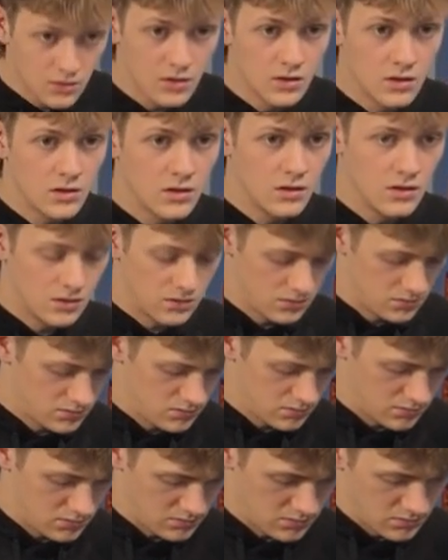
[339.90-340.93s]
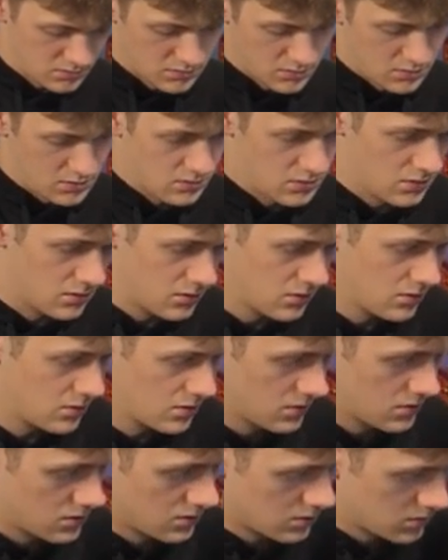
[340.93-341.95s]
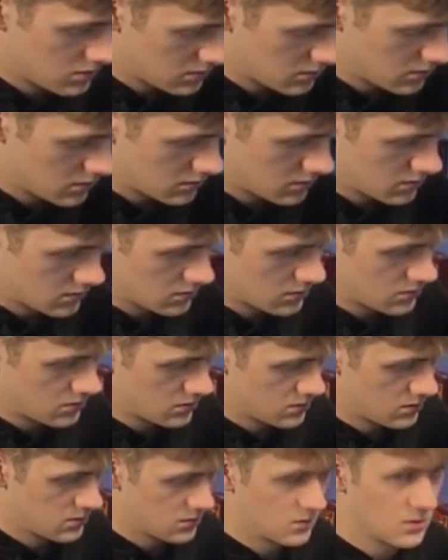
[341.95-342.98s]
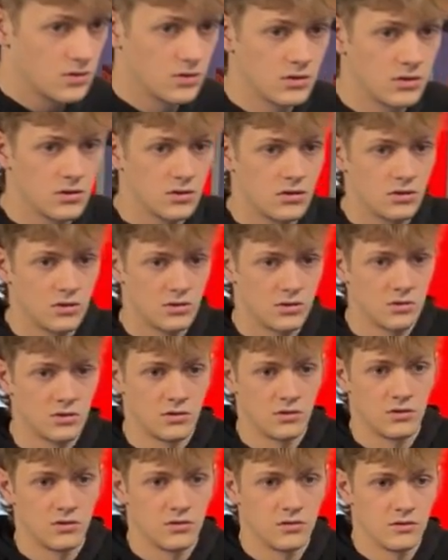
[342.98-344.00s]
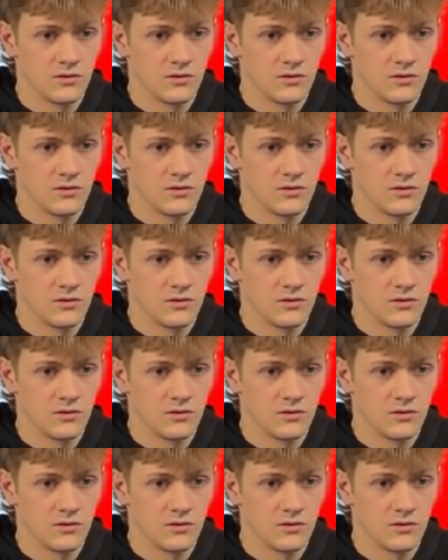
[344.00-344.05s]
[no speech]